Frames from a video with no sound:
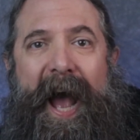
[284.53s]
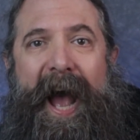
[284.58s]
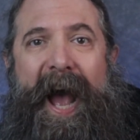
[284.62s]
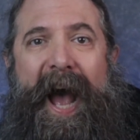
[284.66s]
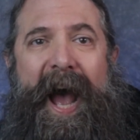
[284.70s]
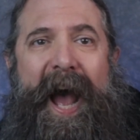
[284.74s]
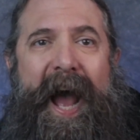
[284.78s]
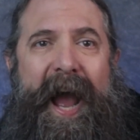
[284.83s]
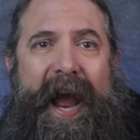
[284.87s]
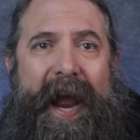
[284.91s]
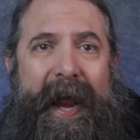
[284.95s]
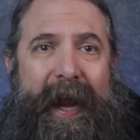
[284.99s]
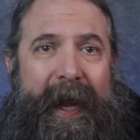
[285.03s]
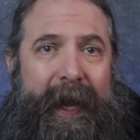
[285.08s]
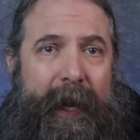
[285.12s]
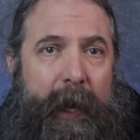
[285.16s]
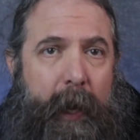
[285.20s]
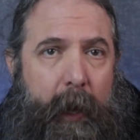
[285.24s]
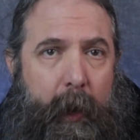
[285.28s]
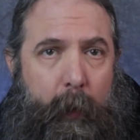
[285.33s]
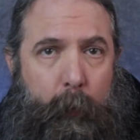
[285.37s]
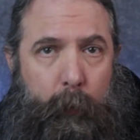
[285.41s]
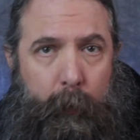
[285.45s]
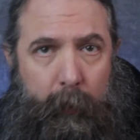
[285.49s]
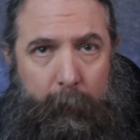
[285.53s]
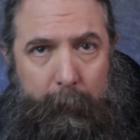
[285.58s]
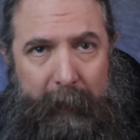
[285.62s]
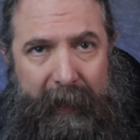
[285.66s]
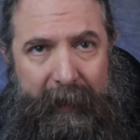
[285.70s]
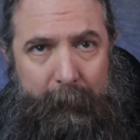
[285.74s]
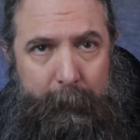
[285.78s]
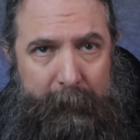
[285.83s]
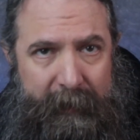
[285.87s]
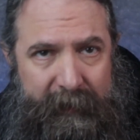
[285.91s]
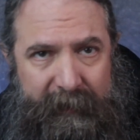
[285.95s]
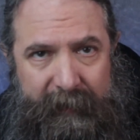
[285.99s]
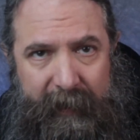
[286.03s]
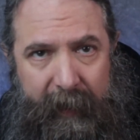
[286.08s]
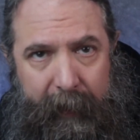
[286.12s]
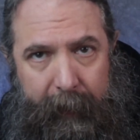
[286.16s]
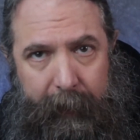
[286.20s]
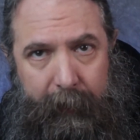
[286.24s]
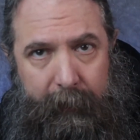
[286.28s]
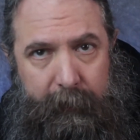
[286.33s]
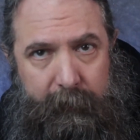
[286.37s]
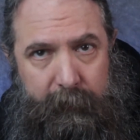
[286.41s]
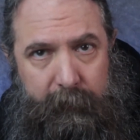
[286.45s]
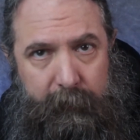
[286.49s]
I will make
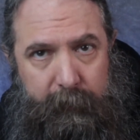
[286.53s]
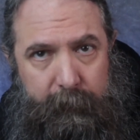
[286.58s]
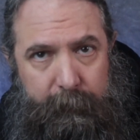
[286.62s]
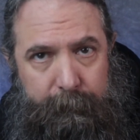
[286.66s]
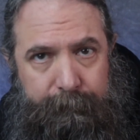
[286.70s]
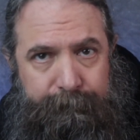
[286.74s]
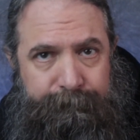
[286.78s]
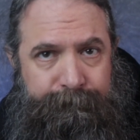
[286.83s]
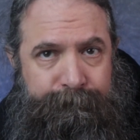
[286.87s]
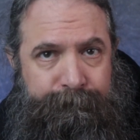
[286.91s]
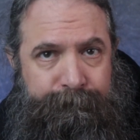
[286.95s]
mistakes.